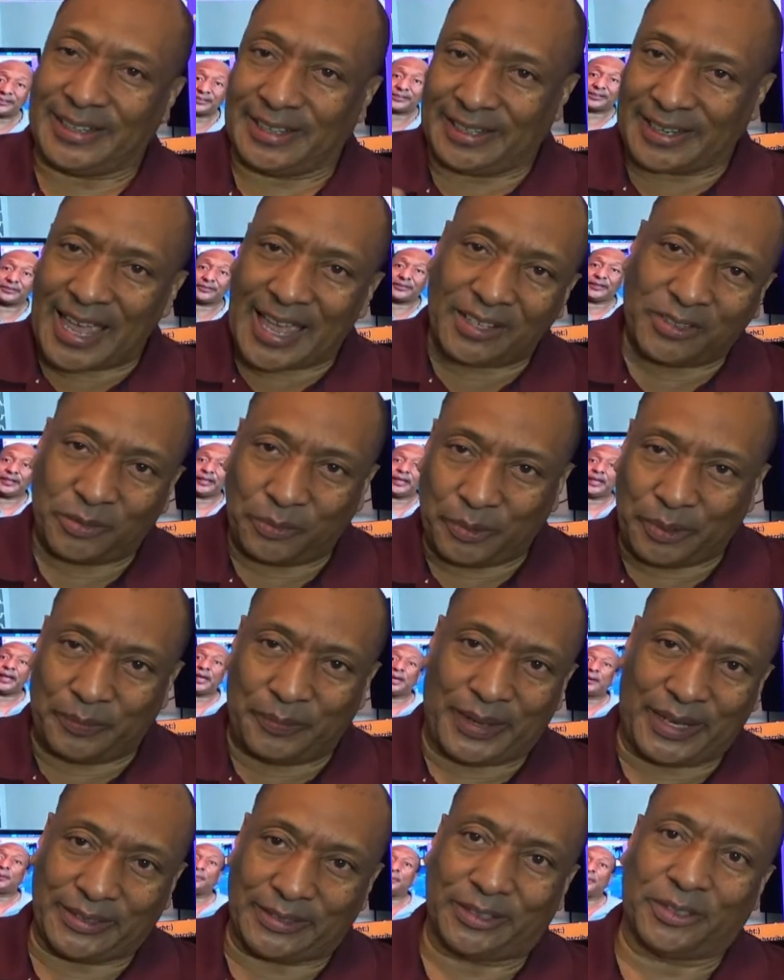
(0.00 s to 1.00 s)
That's what
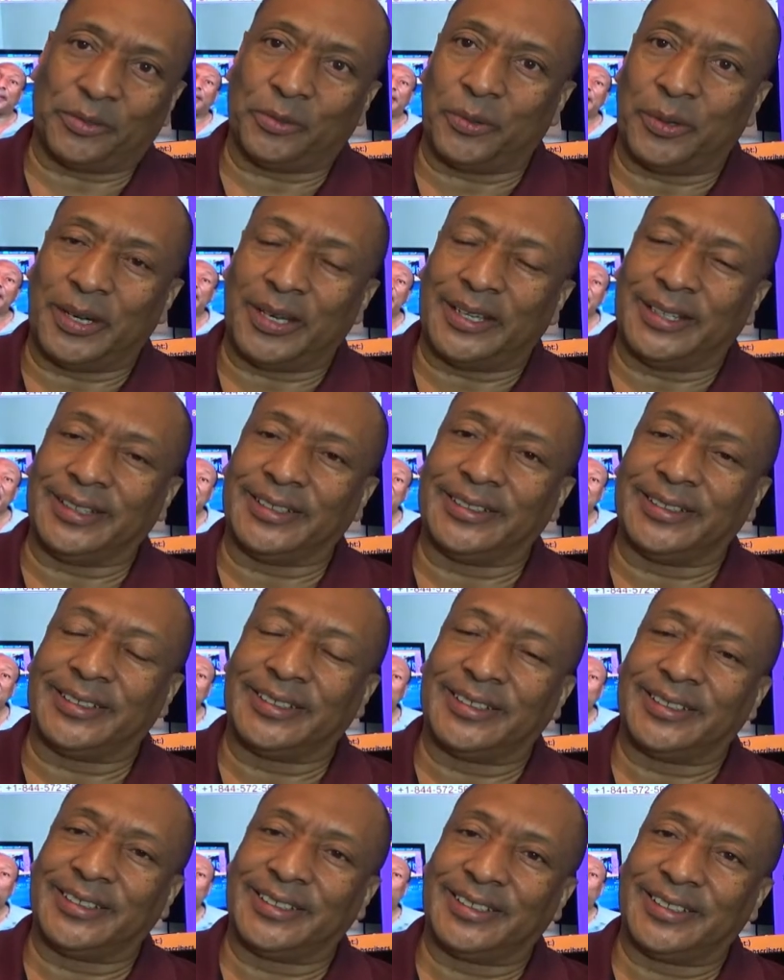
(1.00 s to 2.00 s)
makes us one.
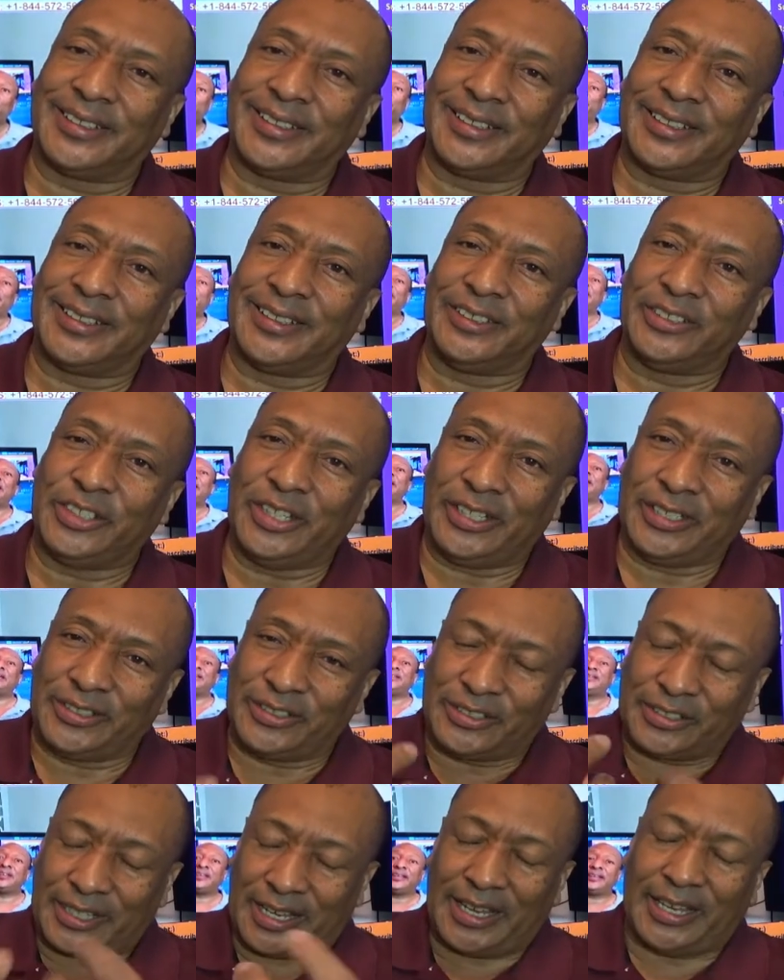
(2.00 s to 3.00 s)

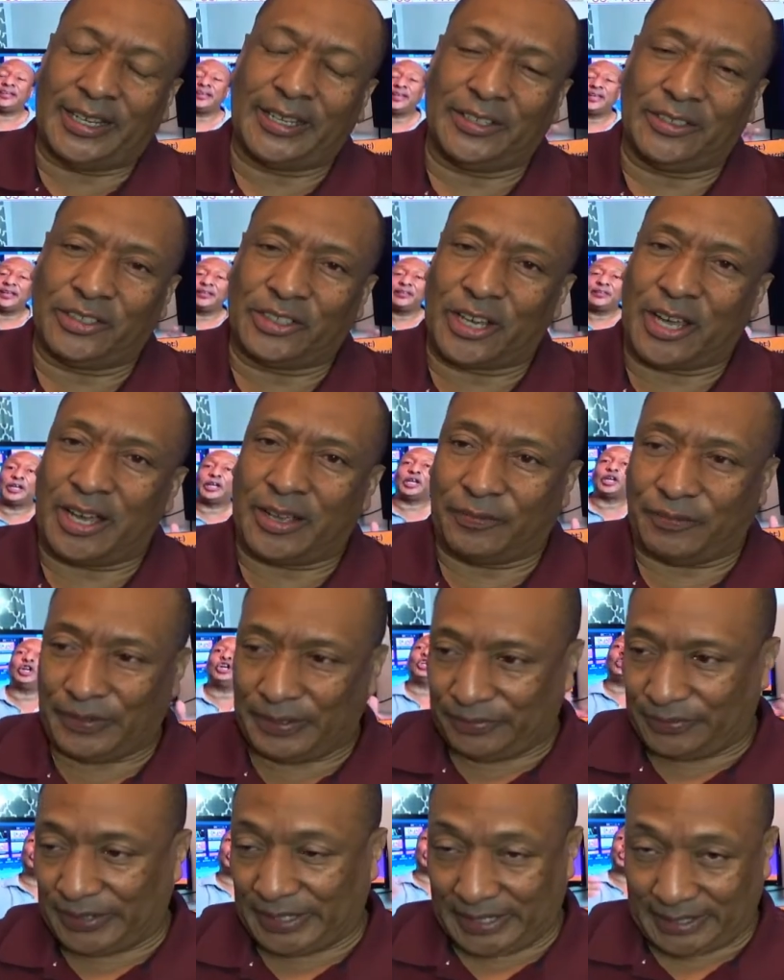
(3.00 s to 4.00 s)
Jesus said in John
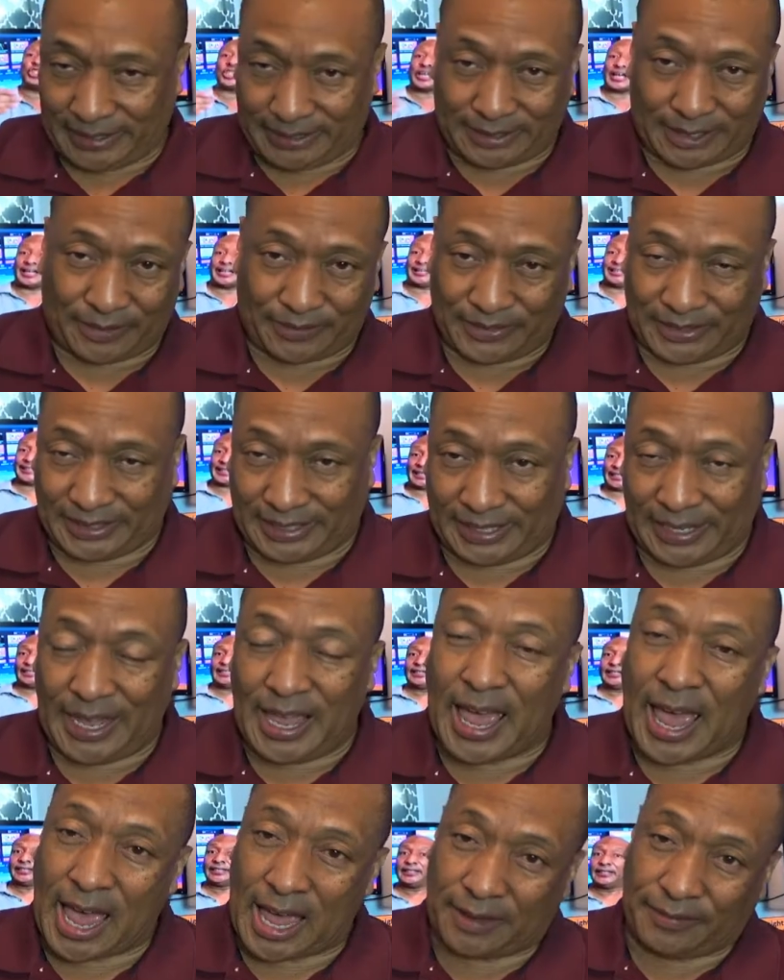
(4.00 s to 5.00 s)
15 and 17,
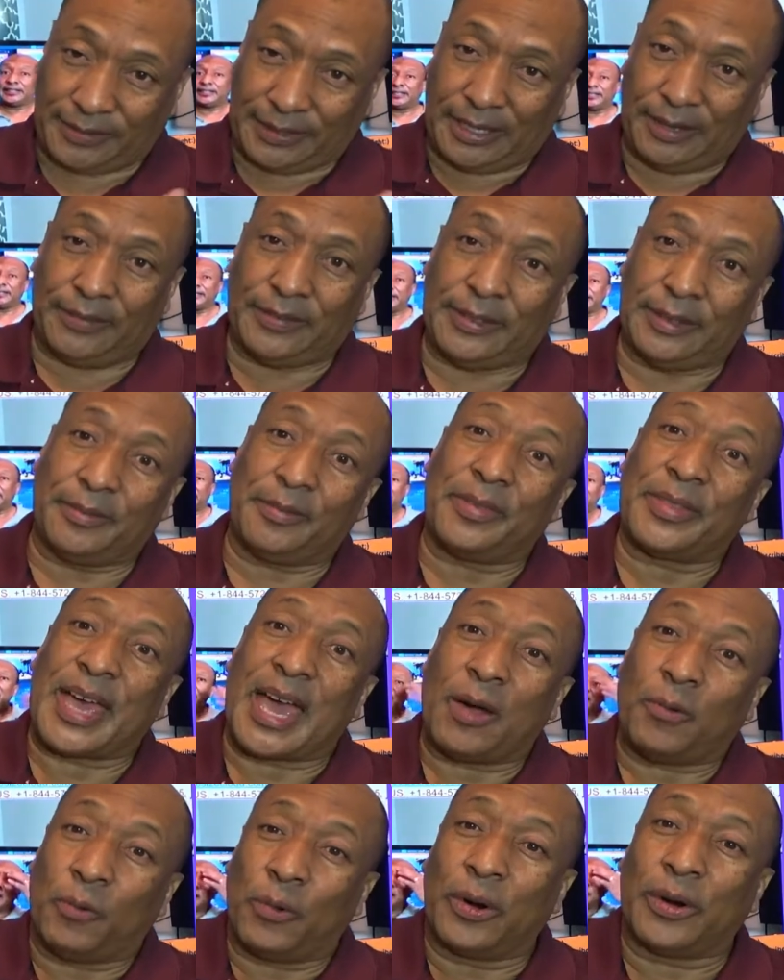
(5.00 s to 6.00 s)
I have given them
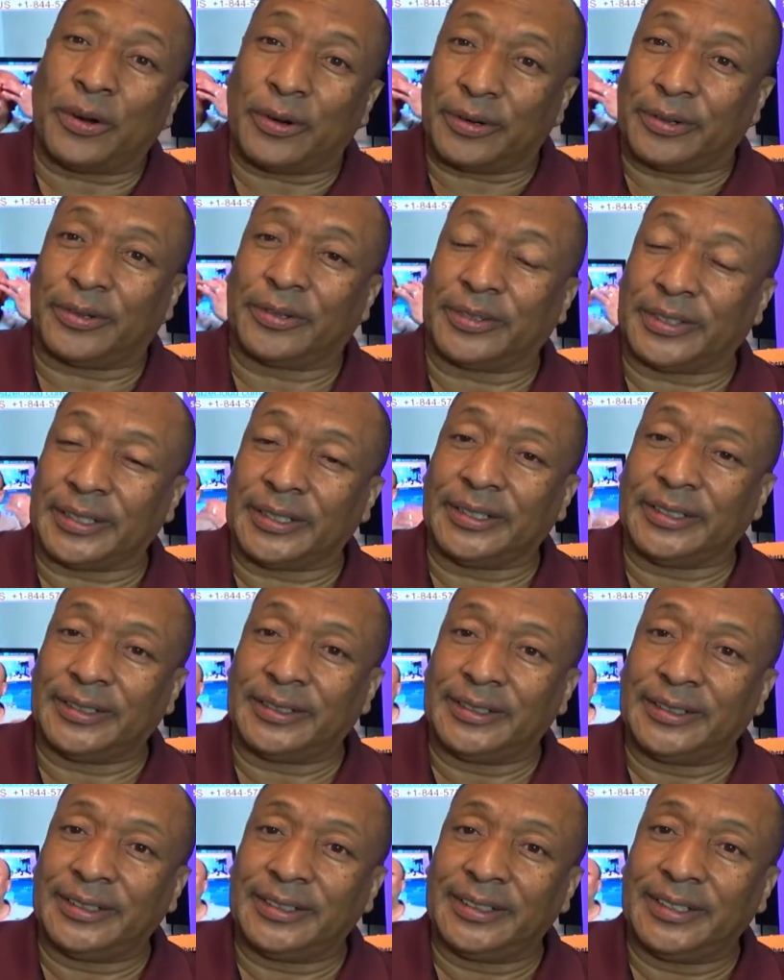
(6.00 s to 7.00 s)
thy word.
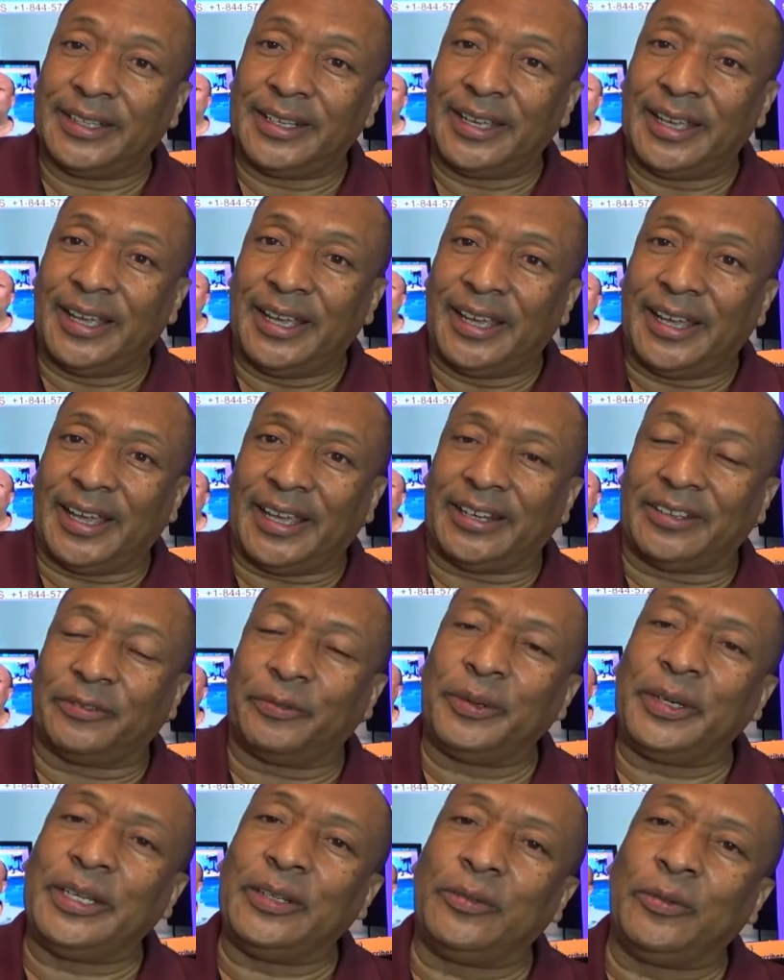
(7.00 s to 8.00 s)
And if
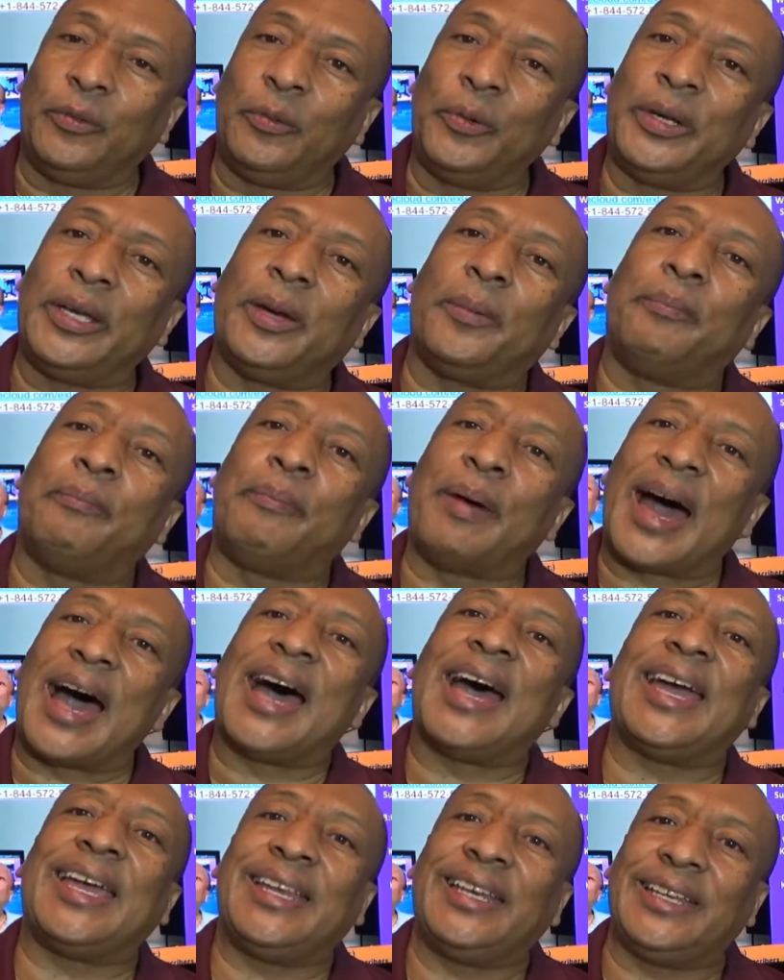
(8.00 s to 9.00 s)
we, we
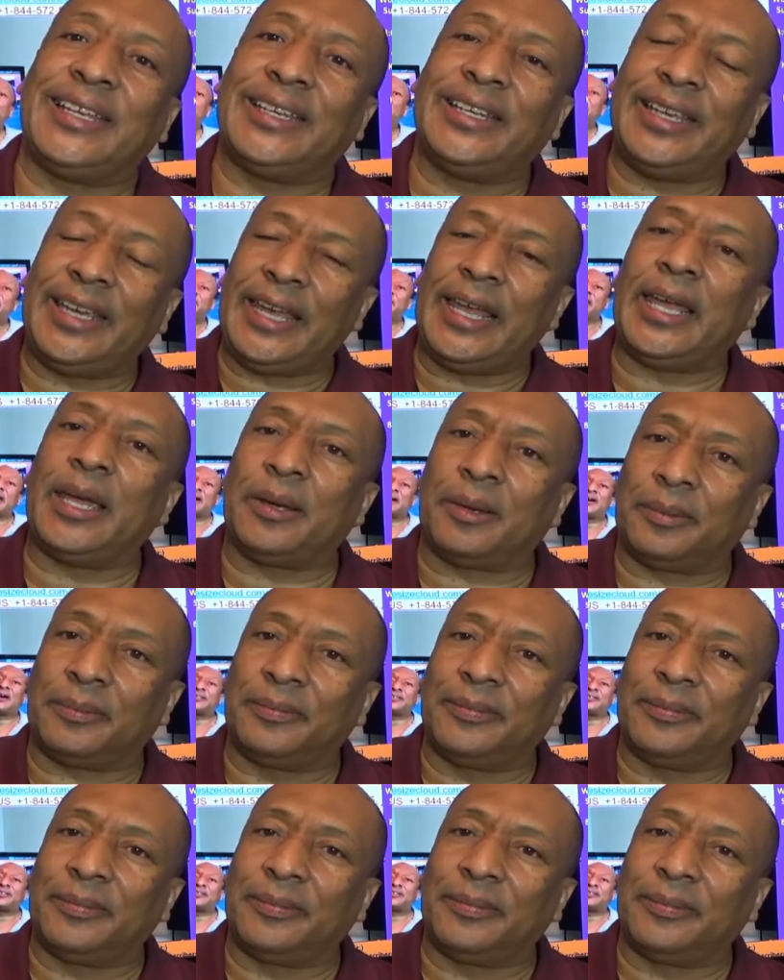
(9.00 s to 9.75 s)
abide in him,